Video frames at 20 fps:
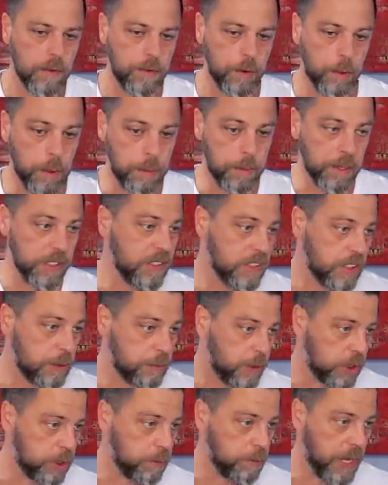From a business
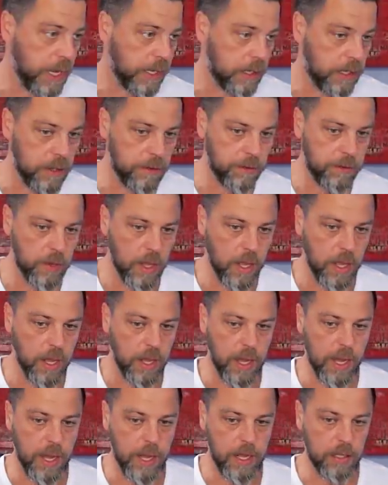perspective,
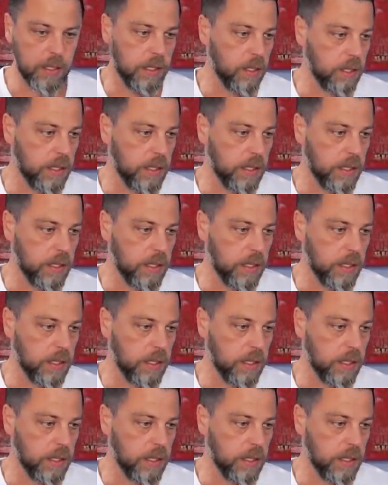uh,